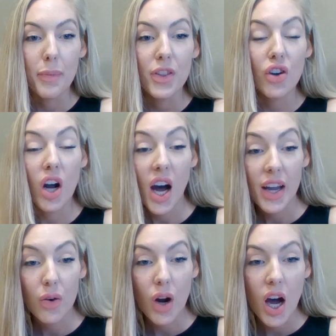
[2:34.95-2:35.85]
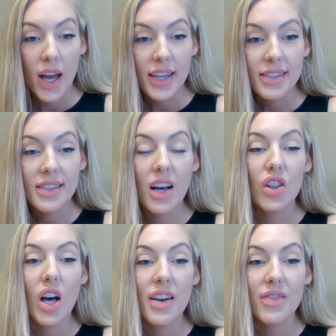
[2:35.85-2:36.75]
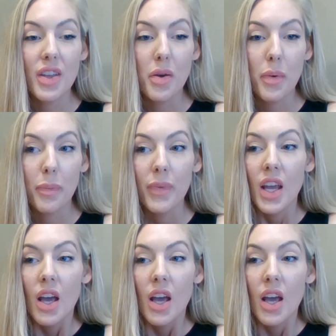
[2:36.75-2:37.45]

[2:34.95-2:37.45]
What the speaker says: They're high-rise. A lot of them